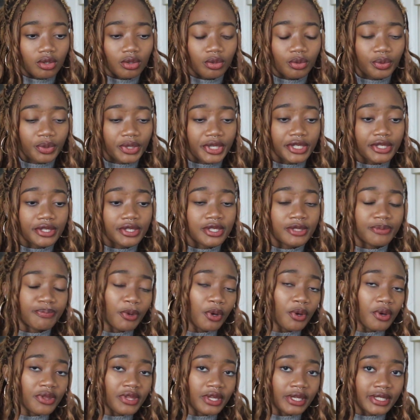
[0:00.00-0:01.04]
we
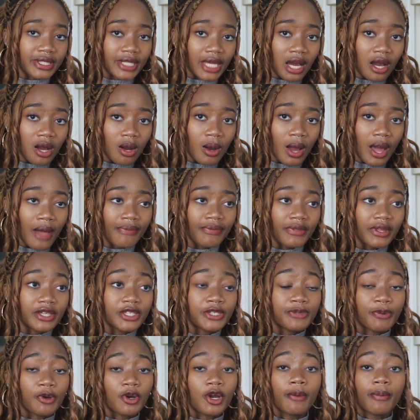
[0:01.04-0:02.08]
spoke things out, and they
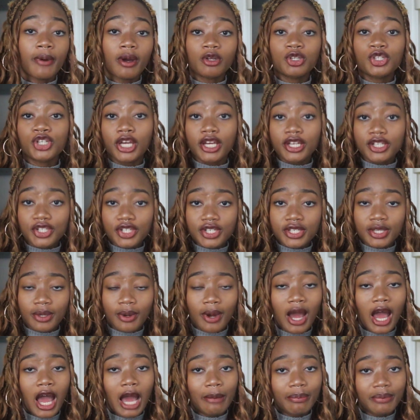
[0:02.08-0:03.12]
spoke about changes that were
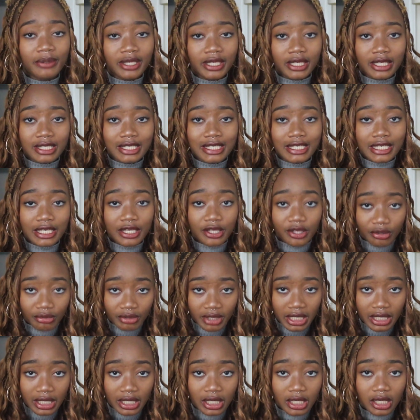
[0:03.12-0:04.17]
happening in
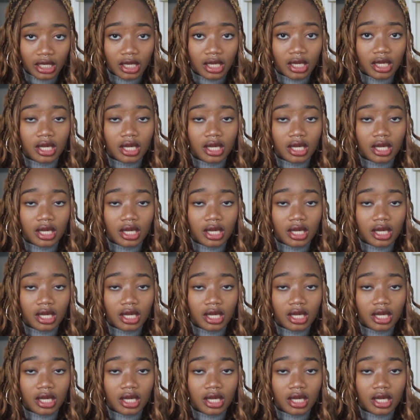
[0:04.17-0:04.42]
C3.